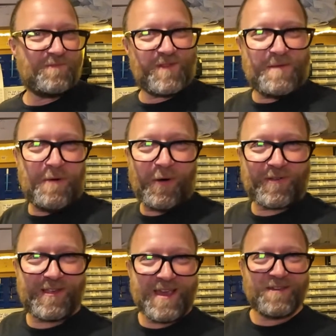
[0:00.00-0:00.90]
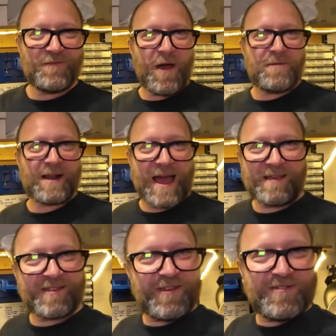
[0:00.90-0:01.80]
epoxy and
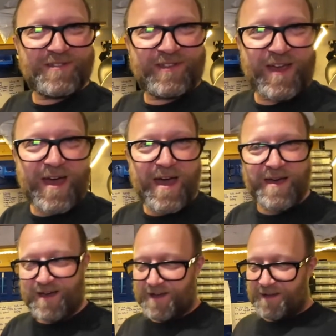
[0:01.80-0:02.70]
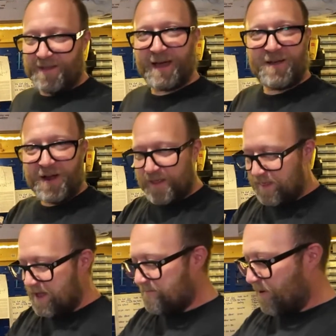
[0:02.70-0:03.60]
fiberglass and that kind of
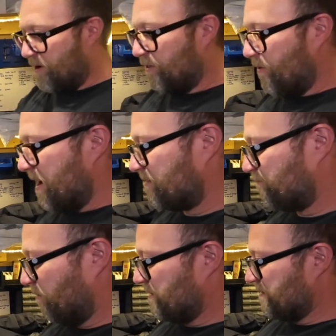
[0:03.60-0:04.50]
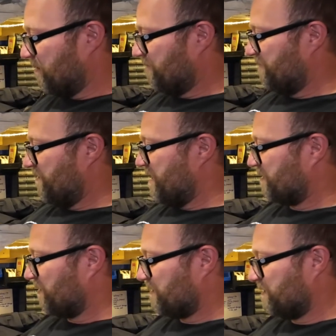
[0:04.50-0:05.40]
thing, but otherwise probably not very
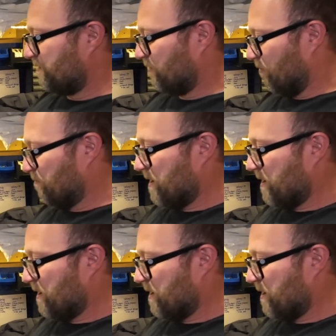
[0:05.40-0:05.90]
exciting at all.